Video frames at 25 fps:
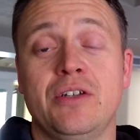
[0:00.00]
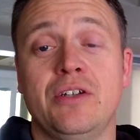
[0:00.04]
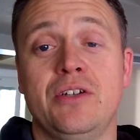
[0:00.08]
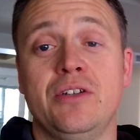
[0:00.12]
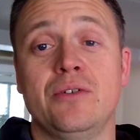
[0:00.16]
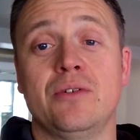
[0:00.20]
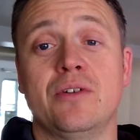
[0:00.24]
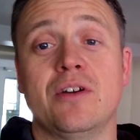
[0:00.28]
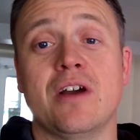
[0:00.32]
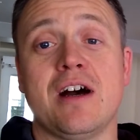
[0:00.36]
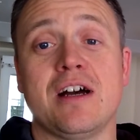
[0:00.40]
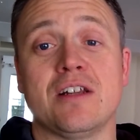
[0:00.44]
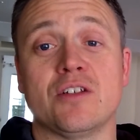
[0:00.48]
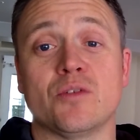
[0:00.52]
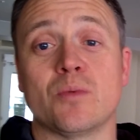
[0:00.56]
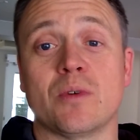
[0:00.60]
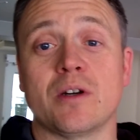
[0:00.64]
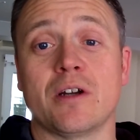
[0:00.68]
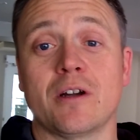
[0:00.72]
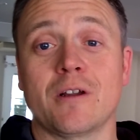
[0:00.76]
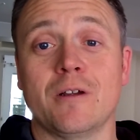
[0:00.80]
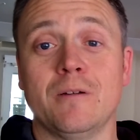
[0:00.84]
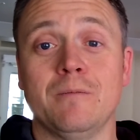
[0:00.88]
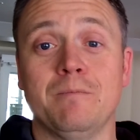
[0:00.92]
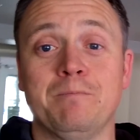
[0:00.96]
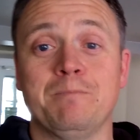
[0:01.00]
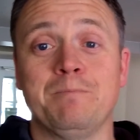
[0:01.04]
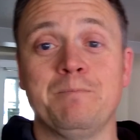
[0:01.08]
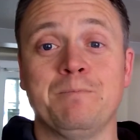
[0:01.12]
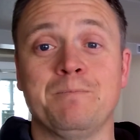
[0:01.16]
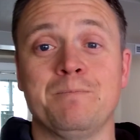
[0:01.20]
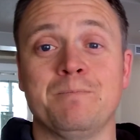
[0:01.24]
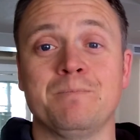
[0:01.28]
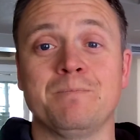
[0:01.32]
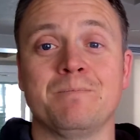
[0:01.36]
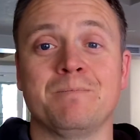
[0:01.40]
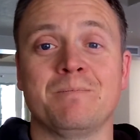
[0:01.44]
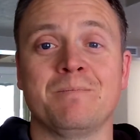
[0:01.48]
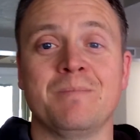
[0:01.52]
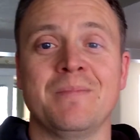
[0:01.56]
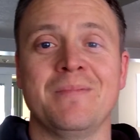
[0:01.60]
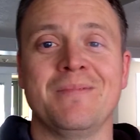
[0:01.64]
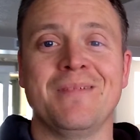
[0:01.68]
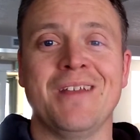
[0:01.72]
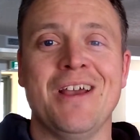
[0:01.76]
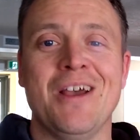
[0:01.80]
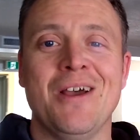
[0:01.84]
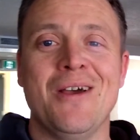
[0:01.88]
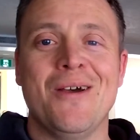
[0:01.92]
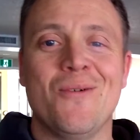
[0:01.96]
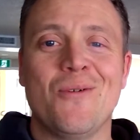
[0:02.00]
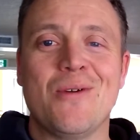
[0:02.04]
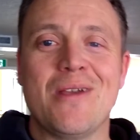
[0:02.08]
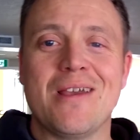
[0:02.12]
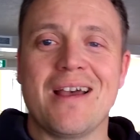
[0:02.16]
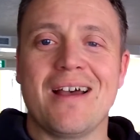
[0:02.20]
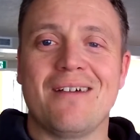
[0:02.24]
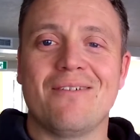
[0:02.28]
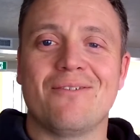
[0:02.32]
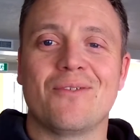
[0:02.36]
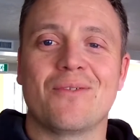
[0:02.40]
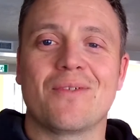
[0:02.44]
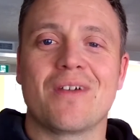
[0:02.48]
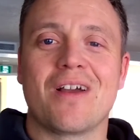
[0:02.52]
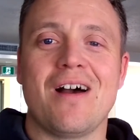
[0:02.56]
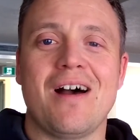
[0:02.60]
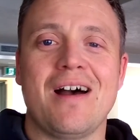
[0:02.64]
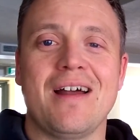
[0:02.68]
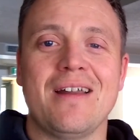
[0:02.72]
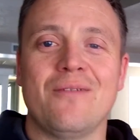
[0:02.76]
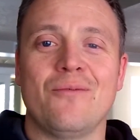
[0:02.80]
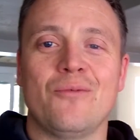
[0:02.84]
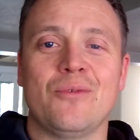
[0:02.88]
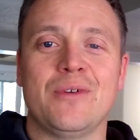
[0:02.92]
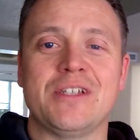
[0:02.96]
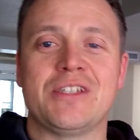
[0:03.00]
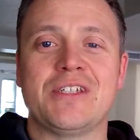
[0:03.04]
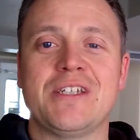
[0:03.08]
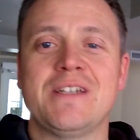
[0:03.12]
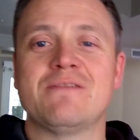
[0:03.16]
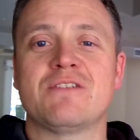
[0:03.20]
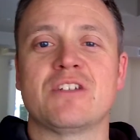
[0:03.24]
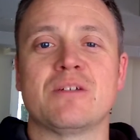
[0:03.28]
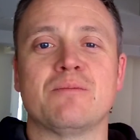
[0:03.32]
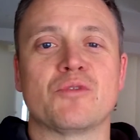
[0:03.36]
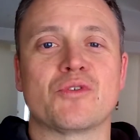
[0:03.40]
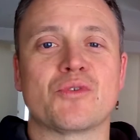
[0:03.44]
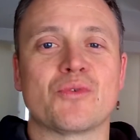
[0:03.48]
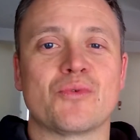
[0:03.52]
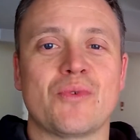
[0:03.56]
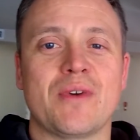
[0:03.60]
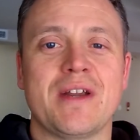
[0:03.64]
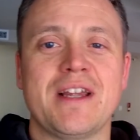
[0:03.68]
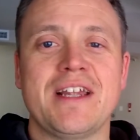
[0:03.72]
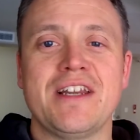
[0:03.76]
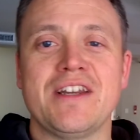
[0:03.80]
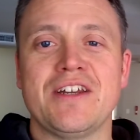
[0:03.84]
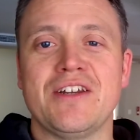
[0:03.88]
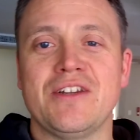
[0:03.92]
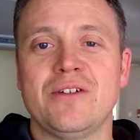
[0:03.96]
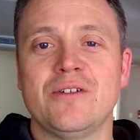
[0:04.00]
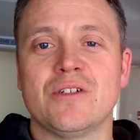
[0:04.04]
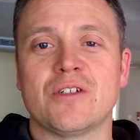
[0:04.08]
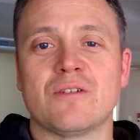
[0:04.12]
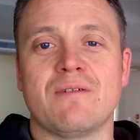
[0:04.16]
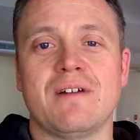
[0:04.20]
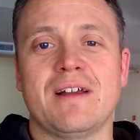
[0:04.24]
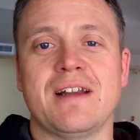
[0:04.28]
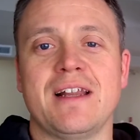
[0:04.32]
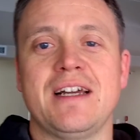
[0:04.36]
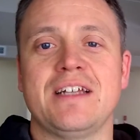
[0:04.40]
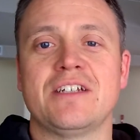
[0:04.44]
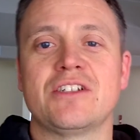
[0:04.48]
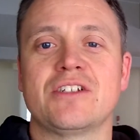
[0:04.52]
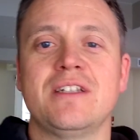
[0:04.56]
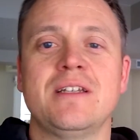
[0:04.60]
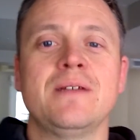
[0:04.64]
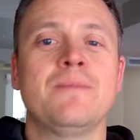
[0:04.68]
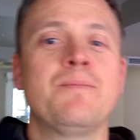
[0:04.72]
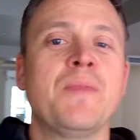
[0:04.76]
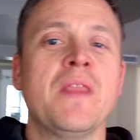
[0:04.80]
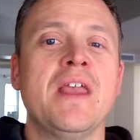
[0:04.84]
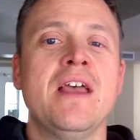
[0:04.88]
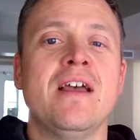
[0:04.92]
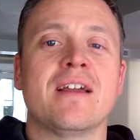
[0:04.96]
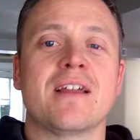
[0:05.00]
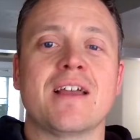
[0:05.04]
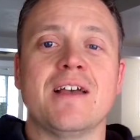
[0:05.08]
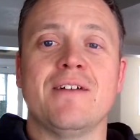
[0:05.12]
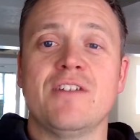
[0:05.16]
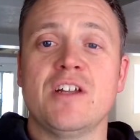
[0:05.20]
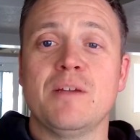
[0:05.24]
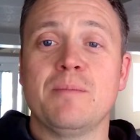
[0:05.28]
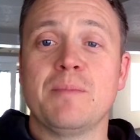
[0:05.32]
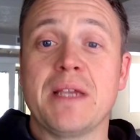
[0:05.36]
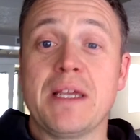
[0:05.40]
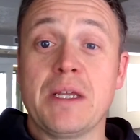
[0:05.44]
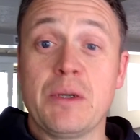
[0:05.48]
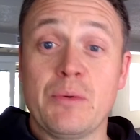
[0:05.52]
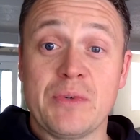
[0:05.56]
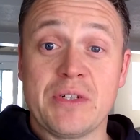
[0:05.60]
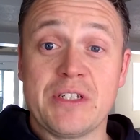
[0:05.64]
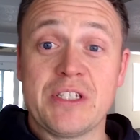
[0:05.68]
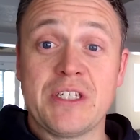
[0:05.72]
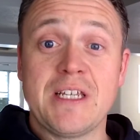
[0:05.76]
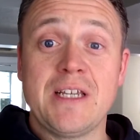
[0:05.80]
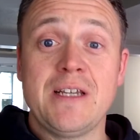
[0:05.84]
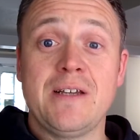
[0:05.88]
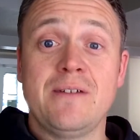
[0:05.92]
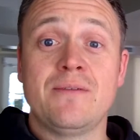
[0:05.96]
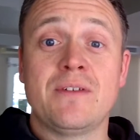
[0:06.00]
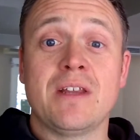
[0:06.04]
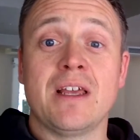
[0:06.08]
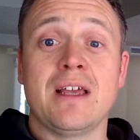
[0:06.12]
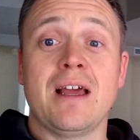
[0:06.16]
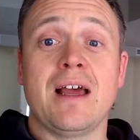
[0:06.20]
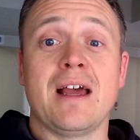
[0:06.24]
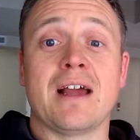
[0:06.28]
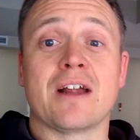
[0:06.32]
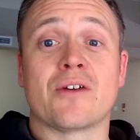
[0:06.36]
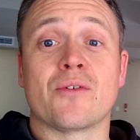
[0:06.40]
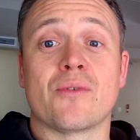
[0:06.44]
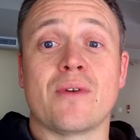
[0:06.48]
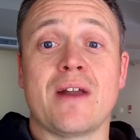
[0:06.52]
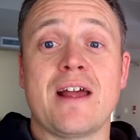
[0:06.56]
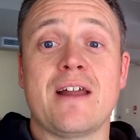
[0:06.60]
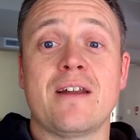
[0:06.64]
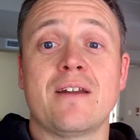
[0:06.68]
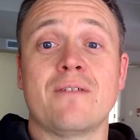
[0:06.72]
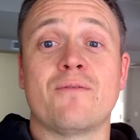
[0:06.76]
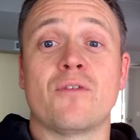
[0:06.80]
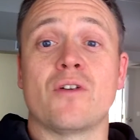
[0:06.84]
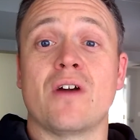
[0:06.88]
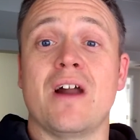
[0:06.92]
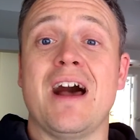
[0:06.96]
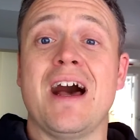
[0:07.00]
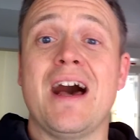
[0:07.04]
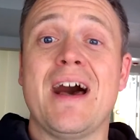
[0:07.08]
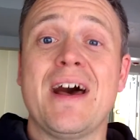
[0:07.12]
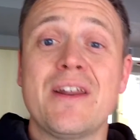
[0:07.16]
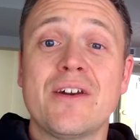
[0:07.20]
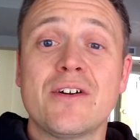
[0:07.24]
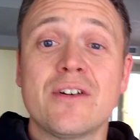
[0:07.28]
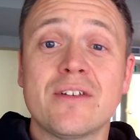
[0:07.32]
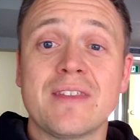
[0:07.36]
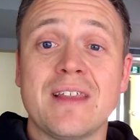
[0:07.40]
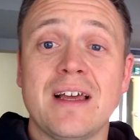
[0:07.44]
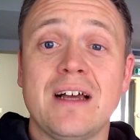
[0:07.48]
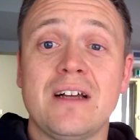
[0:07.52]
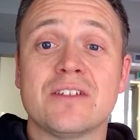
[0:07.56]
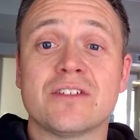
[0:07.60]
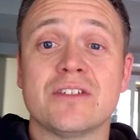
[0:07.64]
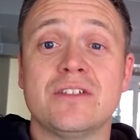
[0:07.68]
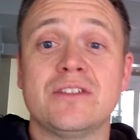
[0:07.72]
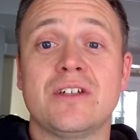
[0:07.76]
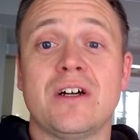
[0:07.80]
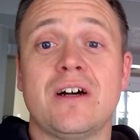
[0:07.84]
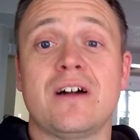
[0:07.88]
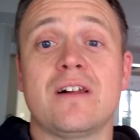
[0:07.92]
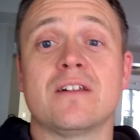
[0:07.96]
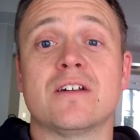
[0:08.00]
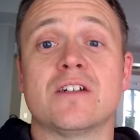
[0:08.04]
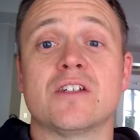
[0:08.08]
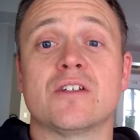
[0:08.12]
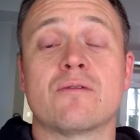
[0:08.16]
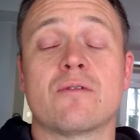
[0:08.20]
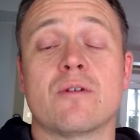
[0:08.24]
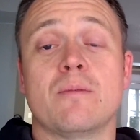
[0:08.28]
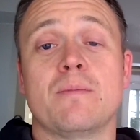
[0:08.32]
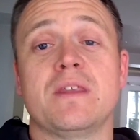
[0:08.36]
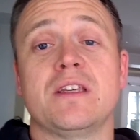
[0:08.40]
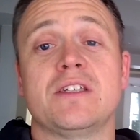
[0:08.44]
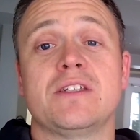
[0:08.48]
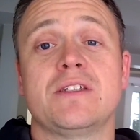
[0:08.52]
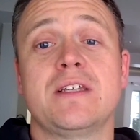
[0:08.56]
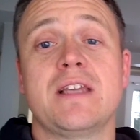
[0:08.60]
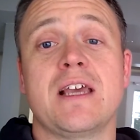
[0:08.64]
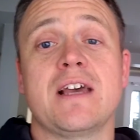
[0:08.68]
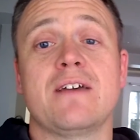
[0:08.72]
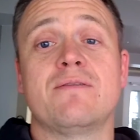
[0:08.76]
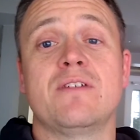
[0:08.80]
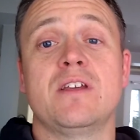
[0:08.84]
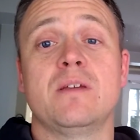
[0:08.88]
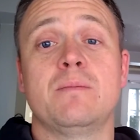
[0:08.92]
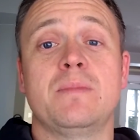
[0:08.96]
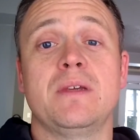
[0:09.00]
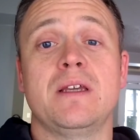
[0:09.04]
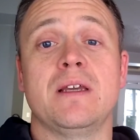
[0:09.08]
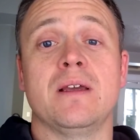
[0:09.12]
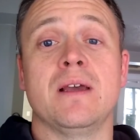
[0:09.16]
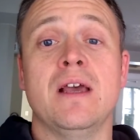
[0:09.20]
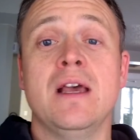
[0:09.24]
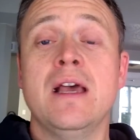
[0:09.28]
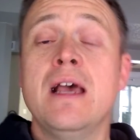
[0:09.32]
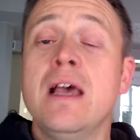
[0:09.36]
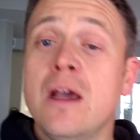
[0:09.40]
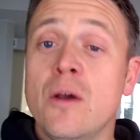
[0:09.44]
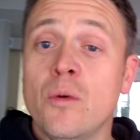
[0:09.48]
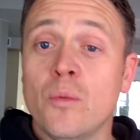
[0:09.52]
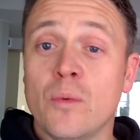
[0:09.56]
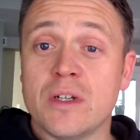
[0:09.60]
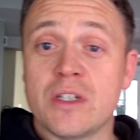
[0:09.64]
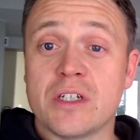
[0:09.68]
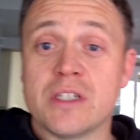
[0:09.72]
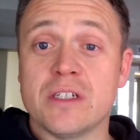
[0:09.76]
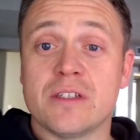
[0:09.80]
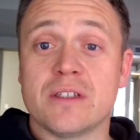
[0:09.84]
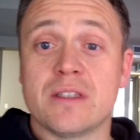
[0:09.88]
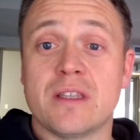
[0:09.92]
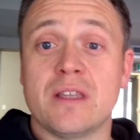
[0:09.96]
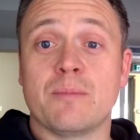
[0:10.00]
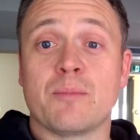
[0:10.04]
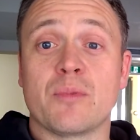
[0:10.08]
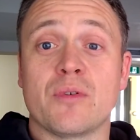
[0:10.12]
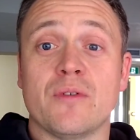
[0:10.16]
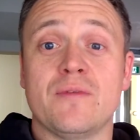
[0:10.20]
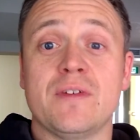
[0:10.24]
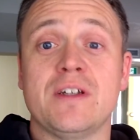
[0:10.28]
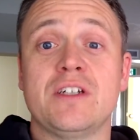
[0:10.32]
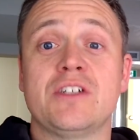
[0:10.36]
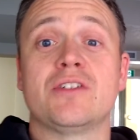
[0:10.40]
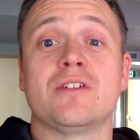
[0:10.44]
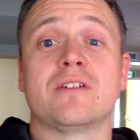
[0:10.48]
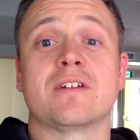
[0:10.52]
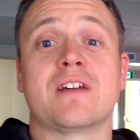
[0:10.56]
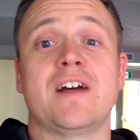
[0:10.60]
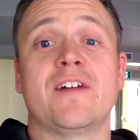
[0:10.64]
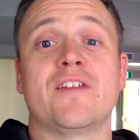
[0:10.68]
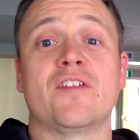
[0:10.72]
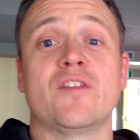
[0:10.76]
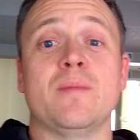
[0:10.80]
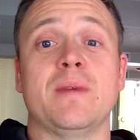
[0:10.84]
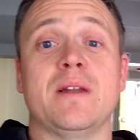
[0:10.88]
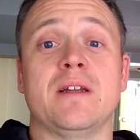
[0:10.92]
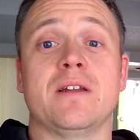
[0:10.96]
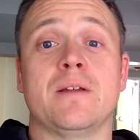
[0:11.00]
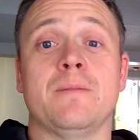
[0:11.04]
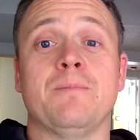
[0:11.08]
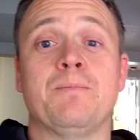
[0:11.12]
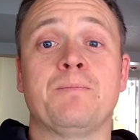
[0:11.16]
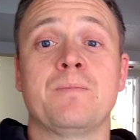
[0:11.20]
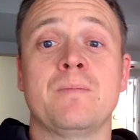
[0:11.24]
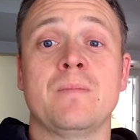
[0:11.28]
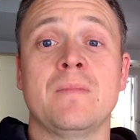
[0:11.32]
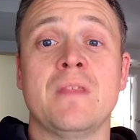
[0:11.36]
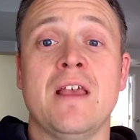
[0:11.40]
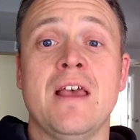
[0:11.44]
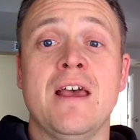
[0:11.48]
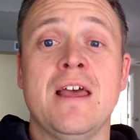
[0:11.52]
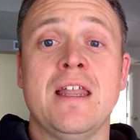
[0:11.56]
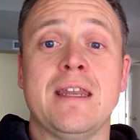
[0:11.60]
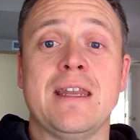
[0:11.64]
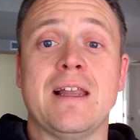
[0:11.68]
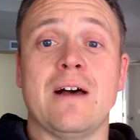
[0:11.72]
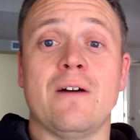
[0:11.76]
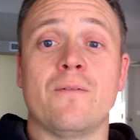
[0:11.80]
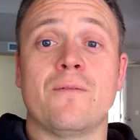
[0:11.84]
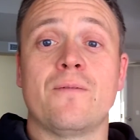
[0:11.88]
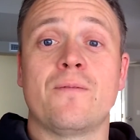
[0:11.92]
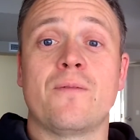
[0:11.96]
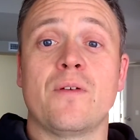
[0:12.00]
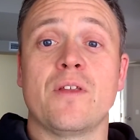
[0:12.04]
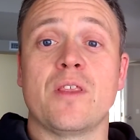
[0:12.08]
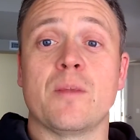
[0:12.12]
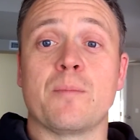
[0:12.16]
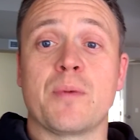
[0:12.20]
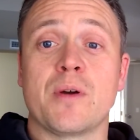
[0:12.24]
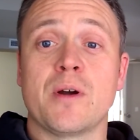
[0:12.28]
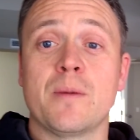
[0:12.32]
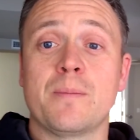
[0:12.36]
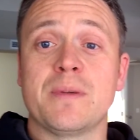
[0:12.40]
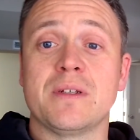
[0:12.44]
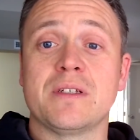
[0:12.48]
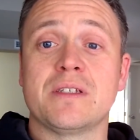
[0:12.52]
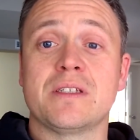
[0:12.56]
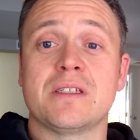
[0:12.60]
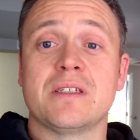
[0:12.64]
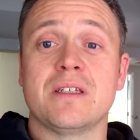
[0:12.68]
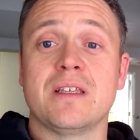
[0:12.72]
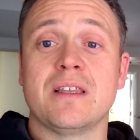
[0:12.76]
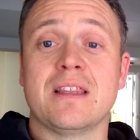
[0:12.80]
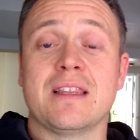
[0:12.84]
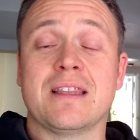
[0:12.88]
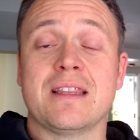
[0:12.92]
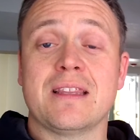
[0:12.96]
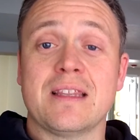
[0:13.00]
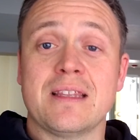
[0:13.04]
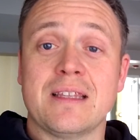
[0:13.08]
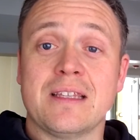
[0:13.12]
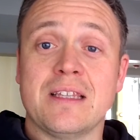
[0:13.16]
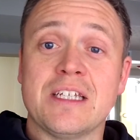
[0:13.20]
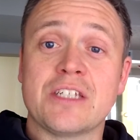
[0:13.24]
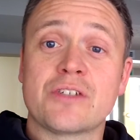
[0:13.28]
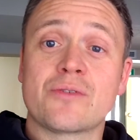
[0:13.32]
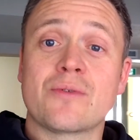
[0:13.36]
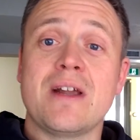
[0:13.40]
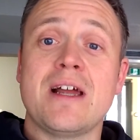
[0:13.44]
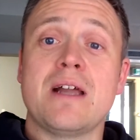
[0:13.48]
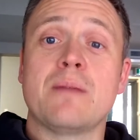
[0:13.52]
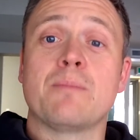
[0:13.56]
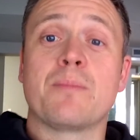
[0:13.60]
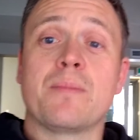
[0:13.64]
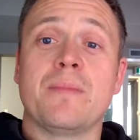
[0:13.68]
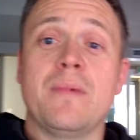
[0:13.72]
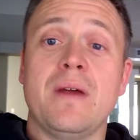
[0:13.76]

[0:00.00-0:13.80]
do God's work. We have received some great news financially. Covenant Bay received a grant for $100,000 from the CFEP, which is the provincial government. Now, for the purpose, this grant